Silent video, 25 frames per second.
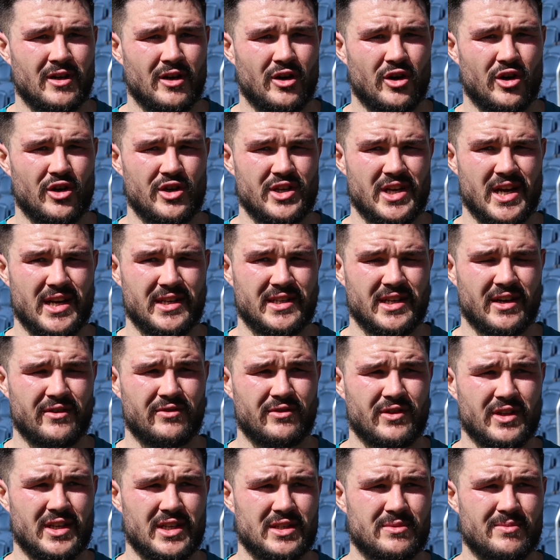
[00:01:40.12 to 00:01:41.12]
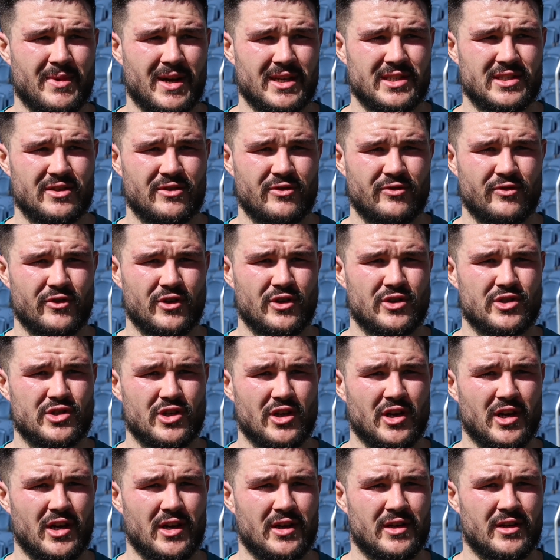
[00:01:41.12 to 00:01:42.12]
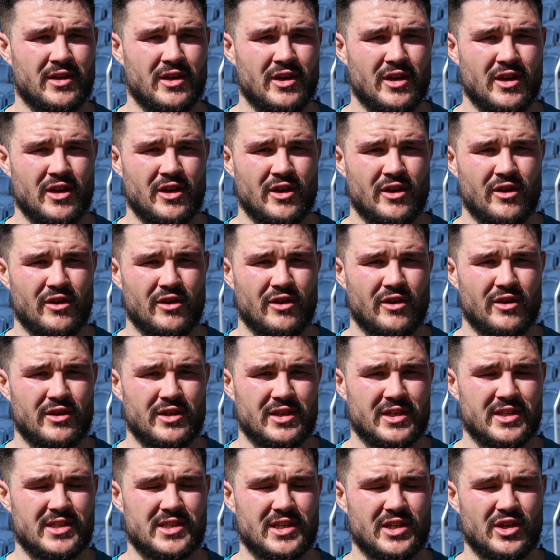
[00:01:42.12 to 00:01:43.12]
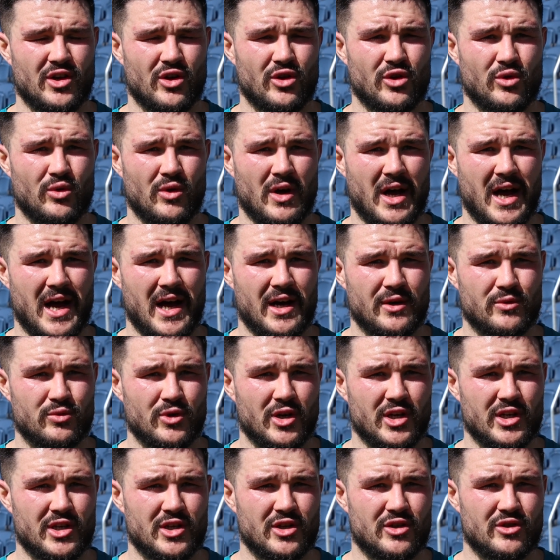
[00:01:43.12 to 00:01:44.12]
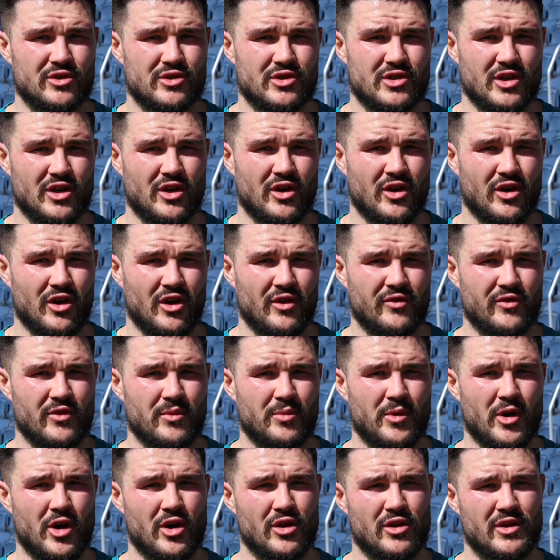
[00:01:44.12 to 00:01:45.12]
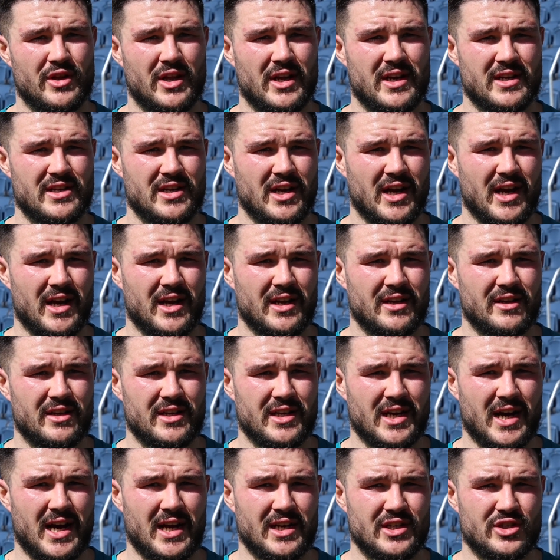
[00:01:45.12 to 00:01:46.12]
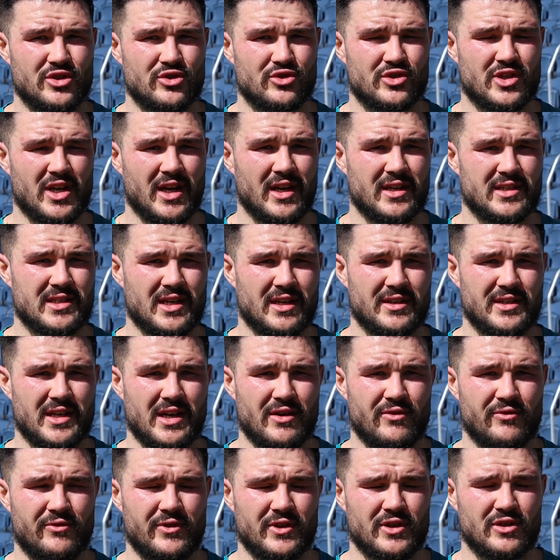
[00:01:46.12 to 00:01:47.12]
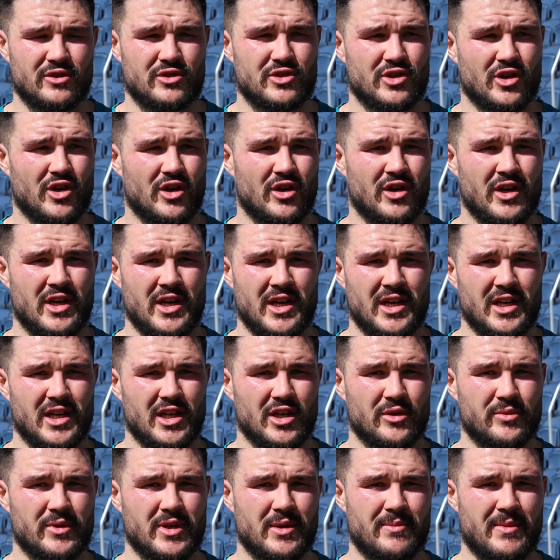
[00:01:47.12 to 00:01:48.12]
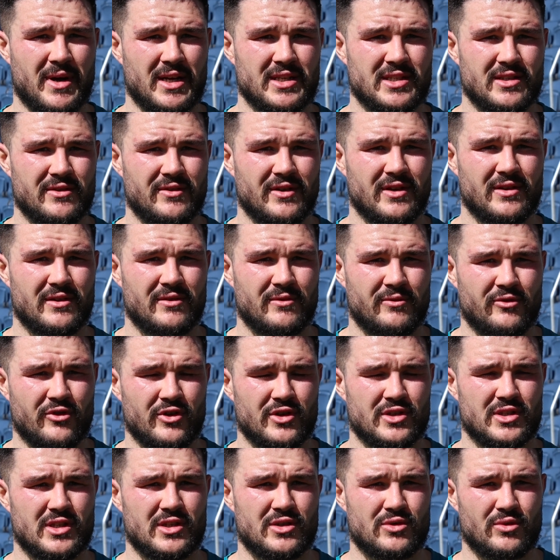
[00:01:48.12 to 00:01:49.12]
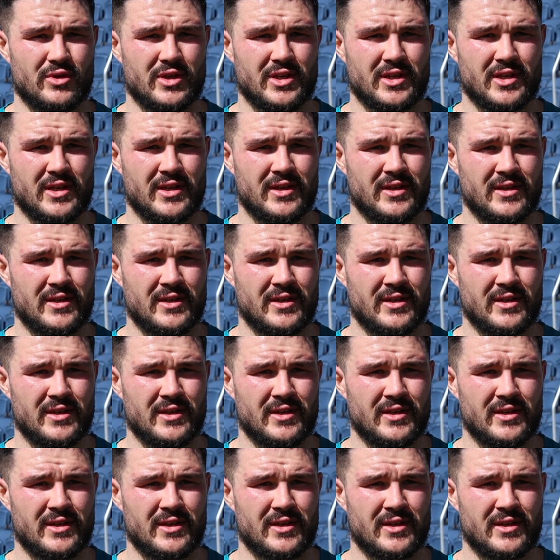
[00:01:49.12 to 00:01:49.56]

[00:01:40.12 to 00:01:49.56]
Oh yeah, definitely. It's massive for us. You can see all the hard work he does off the ball and then yardage just getting us out downfield, so it'll be a massive hit for us this week.